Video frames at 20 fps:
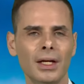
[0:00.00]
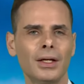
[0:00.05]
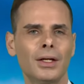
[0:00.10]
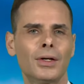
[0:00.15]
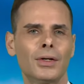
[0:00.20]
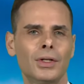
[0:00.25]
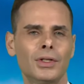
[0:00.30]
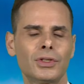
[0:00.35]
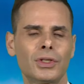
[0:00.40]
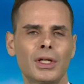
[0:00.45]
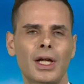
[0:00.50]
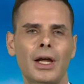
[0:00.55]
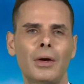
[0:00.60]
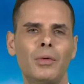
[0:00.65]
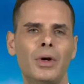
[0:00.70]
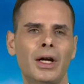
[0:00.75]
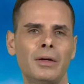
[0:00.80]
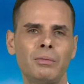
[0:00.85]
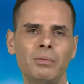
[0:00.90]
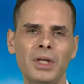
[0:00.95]
here in
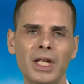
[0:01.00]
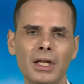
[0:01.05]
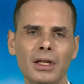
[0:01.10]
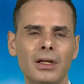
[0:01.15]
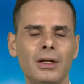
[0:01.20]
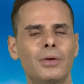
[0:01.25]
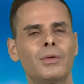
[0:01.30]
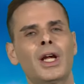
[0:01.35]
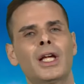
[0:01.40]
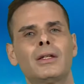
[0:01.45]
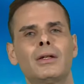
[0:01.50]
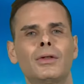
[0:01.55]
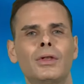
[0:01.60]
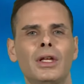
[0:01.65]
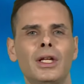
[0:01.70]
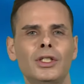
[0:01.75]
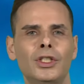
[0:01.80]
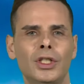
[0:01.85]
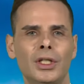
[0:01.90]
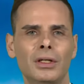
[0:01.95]
Taiwan. Media
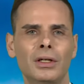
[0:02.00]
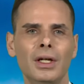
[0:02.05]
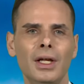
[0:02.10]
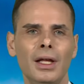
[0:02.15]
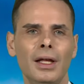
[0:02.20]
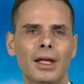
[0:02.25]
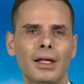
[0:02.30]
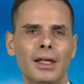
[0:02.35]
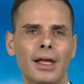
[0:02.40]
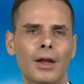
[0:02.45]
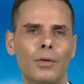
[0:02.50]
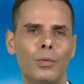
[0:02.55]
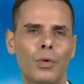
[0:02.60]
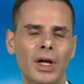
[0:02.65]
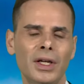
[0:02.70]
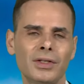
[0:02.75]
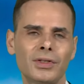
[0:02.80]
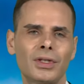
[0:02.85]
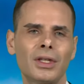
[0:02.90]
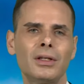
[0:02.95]
regulation. Again, what
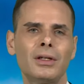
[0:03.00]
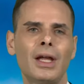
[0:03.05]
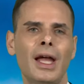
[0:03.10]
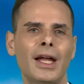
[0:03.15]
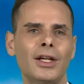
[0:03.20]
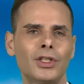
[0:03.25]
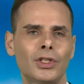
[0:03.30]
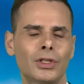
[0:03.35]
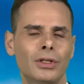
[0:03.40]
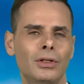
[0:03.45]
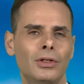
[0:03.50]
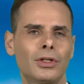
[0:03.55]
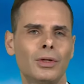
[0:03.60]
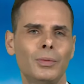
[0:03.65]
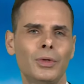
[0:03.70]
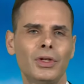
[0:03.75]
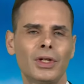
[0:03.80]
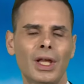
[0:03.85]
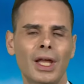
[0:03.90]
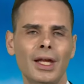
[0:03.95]
is the National
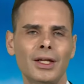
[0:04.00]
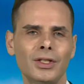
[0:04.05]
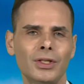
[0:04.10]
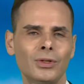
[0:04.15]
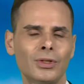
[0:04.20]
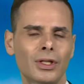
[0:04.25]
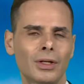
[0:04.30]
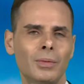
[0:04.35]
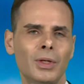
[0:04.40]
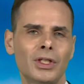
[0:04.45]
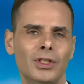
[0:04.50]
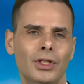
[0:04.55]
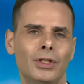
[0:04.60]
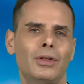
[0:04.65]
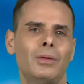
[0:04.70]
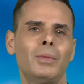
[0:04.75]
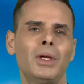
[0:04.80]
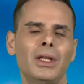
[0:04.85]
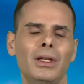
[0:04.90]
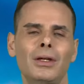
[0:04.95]
Communications Commission, the
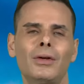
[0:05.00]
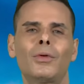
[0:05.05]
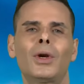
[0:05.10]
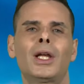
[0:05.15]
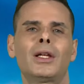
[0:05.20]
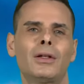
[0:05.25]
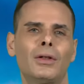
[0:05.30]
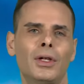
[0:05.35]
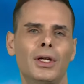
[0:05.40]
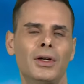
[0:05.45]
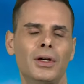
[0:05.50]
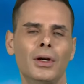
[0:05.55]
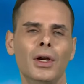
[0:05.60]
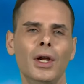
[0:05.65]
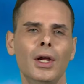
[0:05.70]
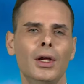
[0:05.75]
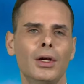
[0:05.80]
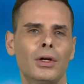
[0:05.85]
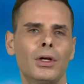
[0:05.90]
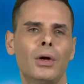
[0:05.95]
media regulator,
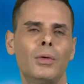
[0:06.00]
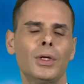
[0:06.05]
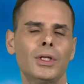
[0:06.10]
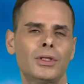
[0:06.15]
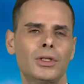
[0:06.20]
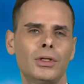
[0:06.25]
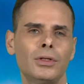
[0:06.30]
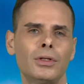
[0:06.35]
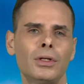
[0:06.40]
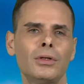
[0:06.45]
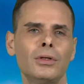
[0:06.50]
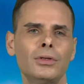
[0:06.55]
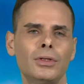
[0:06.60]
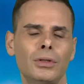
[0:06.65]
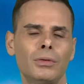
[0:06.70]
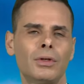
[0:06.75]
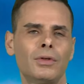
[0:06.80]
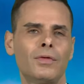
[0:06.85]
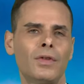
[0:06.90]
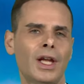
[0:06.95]
going to do
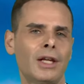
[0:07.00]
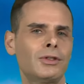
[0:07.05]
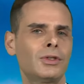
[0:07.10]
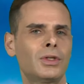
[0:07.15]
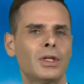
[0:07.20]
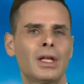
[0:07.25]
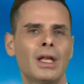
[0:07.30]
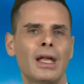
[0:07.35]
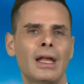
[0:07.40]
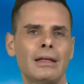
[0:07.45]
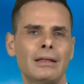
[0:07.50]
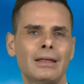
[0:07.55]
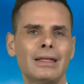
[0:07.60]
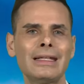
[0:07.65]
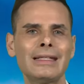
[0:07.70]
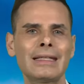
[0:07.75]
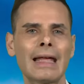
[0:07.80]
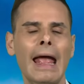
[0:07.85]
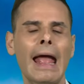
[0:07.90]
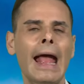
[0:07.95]
to investigate
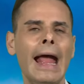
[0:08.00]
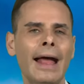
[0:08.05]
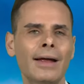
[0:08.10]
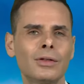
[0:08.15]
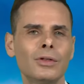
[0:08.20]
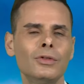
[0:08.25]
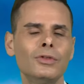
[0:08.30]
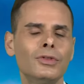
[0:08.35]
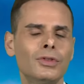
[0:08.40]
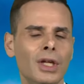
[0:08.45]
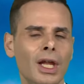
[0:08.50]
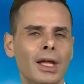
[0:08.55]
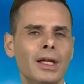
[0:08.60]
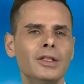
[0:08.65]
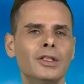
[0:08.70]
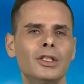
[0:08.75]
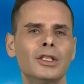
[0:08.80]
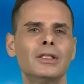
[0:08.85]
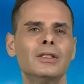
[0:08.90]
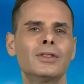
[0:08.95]
these
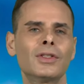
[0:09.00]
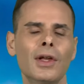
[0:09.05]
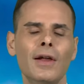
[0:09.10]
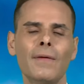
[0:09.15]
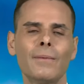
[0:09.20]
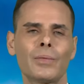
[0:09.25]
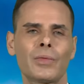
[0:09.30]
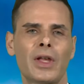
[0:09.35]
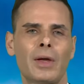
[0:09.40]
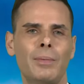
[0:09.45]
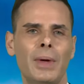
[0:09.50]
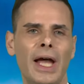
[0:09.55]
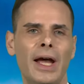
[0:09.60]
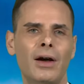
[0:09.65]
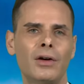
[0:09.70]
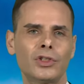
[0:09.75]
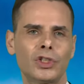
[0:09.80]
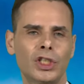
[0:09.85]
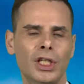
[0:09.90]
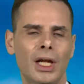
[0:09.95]
accusations
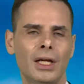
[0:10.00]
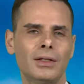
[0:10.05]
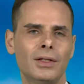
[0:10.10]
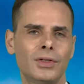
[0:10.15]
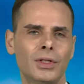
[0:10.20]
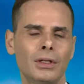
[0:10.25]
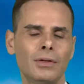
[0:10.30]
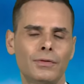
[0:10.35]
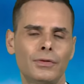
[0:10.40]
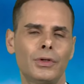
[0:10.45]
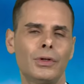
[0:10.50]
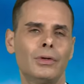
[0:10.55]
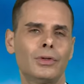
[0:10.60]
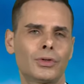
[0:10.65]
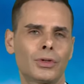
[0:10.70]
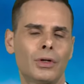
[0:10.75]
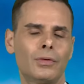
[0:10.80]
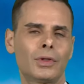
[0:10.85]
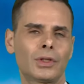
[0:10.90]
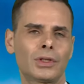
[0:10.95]
about China's influence
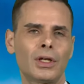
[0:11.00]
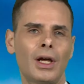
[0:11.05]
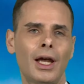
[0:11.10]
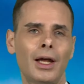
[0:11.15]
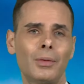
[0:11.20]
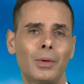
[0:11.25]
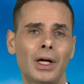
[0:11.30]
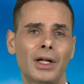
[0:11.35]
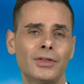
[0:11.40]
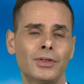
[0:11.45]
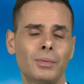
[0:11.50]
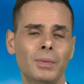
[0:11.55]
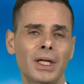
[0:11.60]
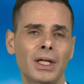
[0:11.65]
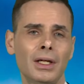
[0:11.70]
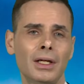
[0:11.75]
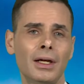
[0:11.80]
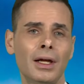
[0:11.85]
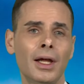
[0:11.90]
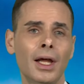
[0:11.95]
over Taiwan's
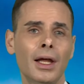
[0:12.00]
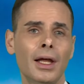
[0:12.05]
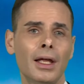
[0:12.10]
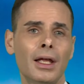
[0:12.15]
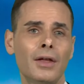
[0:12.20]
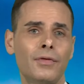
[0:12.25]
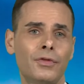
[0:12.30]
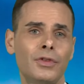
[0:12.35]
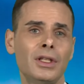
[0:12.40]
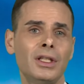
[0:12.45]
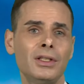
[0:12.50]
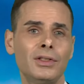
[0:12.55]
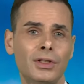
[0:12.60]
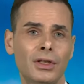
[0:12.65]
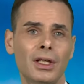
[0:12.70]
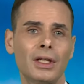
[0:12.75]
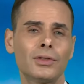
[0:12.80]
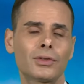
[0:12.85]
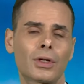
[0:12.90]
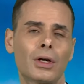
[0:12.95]
media if these
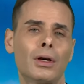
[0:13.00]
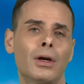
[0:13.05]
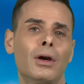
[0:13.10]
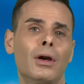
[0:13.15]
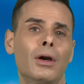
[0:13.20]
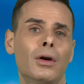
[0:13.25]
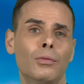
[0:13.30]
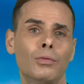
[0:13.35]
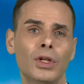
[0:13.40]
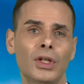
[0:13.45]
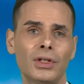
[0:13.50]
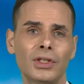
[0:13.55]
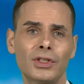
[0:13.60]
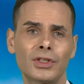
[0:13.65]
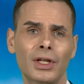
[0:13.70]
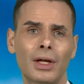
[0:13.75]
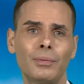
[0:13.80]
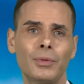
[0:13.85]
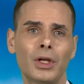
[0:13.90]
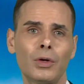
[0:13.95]
things are really
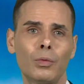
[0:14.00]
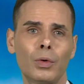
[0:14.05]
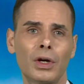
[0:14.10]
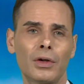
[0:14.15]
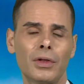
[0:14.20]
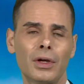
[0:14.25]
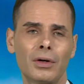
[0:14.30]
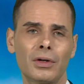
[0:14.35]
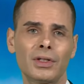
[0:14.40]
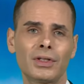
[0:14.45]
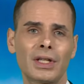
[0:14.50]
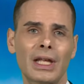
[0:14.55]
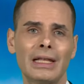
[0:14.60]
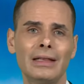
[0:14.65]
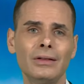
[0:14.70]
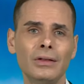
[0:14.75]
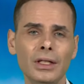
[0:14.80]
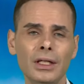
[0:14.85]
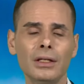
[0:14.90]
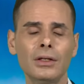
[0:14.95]
something where there is a
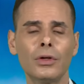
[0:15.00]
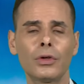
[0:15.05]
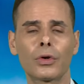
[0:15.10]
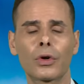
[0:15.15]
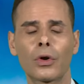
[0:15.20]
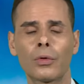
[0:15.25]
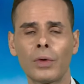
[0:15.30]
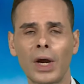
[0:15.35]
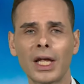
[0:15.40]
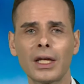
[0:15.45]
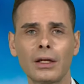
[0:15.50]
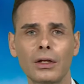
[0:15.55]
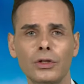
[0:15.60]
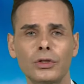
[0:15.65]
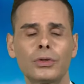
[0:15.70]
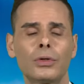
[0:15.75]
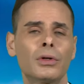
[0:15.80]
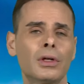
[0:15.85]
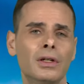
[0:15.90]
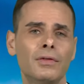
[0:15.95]
legal or
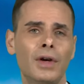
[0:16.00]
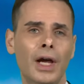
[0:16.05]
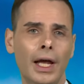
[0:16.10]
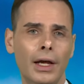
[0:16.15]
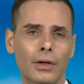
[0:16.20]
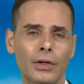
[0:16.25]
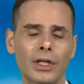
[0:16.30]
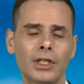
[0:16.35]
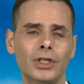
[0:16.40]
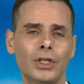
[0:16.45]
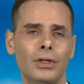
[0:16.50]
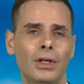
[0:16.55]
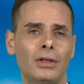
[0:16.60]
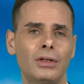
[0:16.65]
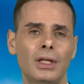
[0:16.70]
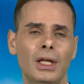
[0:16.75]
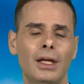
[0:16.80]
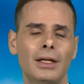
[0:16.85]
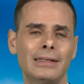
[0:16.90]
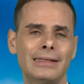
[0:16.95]
regulatory violation that
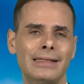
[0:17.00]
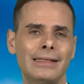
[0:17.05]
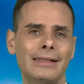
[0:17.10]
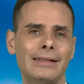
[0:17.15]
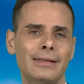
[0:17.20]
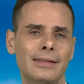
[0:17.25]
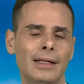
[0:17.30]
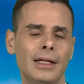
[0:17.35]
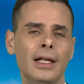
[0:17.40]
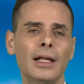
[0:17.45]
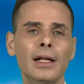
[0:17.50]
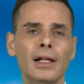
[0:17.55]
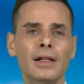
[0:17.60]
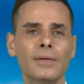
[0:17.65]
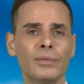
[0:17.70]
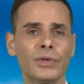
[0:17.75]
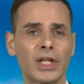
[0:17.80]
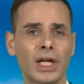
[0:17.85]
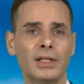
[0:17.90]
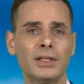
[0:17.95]
the NCC
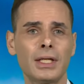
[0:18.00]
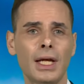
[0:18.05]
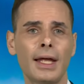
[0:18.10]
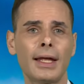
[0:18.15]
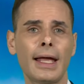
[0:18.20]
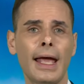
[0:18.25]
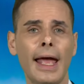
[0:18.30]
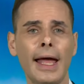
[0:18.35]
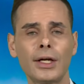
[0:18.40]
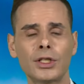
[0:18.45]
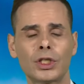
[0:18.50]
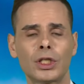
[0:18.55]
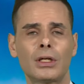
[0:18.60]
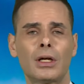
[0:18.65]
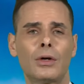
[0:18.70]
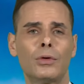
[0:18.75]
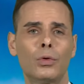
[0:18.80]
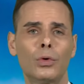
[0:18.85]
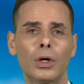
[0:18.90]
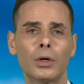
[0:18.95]
can take action
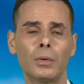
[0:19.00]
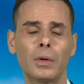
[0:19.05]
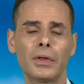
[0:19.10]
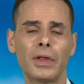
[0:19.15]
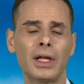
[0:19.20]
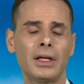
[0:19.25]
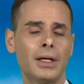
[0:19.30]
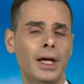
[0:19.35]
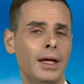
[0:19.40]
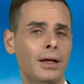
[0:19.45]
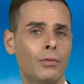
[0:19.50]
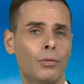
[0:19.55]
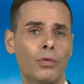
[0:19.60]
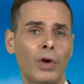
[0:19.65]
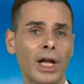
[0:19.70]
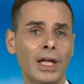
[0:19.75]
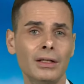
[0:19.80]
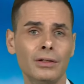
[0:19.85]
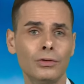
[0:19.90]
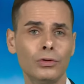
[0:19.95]
on? Or will they not
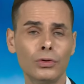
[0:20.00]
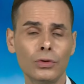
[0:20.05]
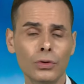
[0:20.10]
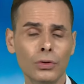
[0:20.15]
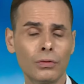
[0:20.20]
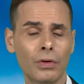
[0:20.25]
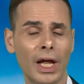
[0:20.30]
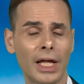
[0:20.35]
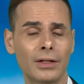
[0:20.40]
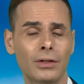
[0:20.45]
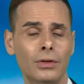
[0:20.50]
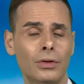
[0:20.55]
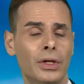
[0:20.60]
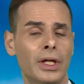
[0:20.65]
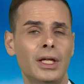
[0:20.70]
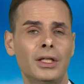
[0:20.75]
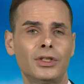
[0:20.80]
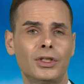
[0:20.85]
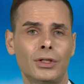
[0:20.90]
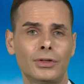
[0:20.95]
write new
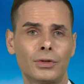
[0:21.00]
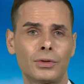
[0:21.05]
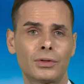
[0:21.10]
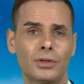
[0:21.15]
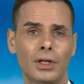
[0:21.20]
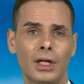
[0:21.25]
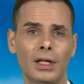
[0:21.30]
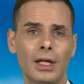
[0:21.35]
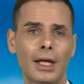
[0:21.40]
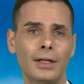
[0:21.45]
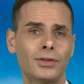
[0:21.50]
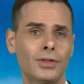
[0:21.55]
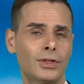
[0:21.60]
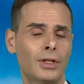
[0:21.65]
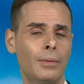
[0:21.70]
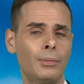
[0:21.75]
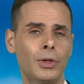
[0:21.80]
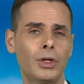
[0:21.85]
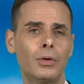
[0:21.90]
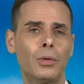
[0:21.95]
regulations? Again,
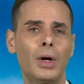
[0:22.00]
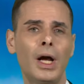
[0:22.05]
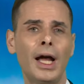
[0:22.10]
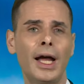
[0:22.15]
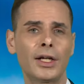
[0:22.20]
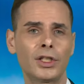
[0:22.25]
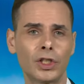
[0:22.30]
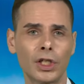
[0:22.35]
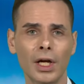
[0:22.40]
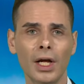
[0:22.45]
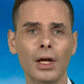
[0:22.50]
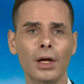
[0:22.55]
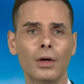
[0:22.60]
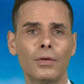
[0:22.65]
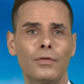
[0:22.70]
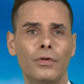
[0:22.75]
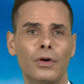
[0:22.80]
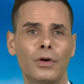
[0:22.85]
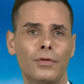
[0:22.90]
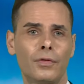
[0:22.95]
something to watch
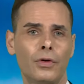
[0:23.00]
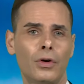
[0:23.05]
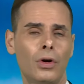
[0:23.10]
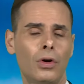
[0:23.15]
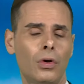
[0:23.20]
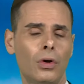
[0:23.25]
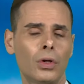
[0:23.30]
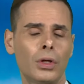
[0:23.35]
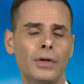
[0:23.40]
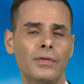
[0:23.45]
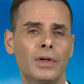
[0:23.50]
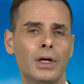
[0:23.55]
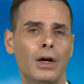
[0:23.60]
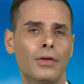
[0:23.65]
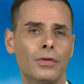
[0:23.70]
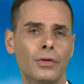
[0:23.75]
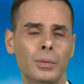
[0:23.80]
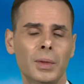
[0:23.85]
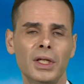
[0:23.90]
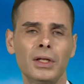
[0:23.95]
for a whole of
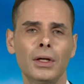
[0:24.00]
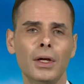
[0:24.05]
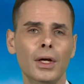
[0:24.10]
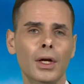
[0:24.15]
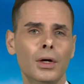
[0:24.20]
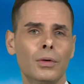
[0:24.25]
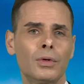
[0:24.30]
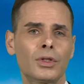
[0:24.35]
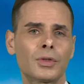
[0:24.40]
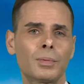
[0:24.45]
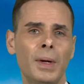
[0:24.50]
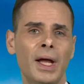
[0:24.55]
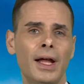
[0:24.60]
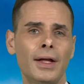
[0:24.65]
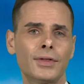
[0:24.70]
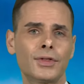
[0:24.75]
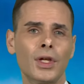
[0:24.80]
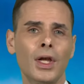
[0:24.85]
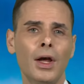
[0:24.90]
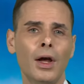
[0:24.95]
government
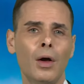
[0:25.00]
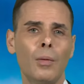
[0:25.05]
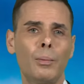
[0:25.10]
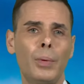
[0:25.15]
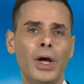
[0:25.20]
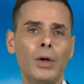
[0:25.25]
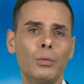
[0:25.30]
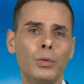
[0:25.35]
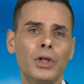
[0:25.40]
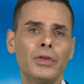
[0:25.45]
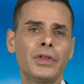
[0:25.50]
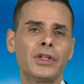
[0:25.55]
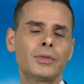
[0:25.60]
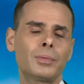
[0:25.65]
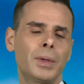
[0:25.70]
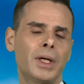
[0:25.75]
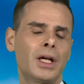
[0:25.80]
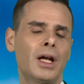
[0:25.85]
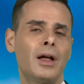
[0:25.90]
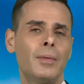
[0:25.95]
response. But will this
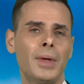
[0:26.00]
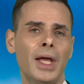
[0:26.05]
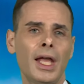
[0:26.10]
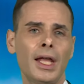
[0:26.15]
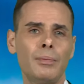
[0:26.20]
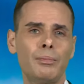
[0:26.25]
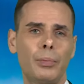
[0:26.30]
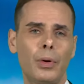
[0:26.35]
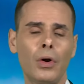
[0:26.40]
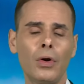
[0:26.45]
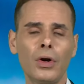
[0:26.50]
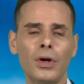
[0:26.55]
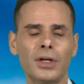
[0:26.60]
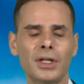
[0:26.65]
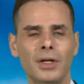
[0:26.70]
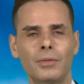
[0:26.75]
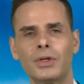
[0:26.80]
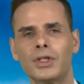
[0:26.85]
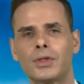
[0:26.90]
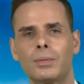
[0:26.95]
become a
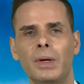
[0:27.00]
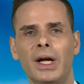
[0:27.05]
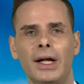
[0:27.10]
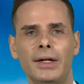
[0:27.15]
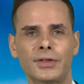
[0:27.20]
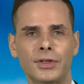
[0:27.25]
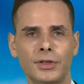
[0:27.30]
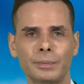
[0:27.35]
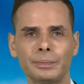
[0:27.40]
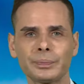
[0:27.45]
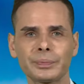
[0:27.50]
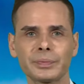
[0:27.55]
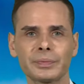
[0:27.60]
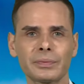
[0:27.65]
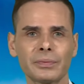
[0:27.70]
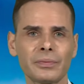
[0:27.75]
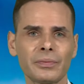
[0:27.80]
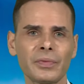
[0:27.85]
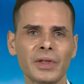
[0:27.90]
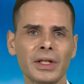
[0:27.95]
party response?
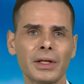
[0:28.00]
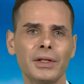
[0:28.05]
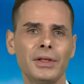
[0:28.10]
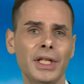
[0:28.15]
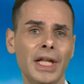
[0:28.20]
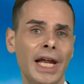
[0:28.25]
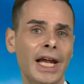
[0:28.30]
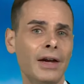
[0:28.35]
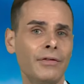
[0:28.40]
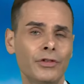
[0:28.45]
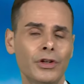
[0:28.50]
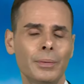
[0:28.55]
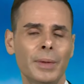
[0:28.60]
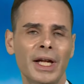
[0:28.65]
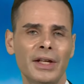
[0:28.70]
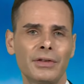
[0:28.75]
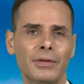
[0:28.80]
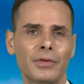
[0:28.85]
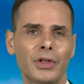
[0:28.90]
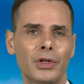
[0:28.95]
In the
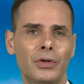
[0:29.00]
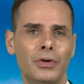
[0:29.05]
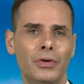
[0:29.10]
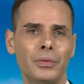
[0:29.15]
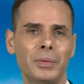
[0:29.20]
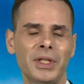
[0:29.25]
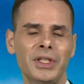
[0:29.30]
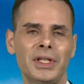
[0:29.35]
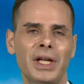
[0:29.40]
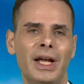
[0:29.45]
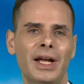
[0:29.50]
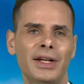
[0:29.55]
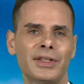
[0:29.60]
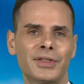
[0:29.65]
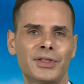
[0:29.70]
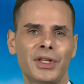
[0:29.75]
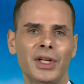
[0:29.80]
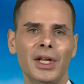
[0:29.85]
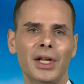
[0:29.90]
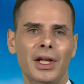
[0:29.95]
aftermath of the
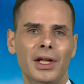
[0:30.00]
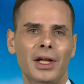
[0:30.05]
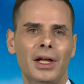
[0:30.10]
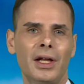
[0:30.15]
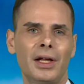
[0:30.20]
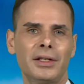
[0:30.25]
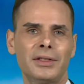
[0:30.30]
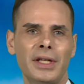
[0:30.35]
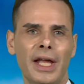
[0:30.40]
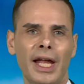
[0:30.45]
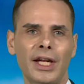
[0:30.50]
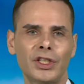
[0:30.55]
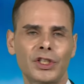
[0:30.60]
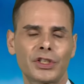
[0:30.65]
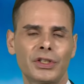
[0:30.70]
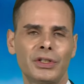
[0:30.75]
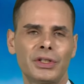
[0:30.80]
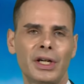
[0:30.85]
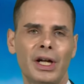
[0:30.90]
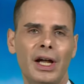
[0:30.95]
Kuomintang's
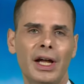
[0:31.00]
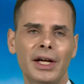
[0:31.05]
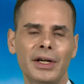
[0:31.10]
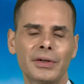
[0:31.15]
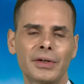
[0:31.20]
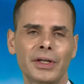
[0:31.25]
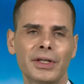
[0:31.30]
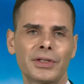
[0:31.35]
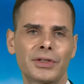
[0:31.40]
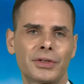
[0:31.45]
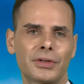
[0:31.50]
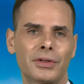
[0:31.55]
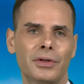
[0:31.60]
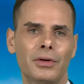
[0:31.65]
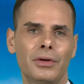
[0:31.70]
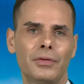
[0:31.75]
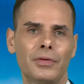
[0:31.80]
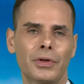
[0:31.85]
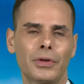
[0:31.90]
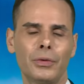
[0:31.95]
National Congress
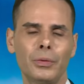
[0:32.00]
over the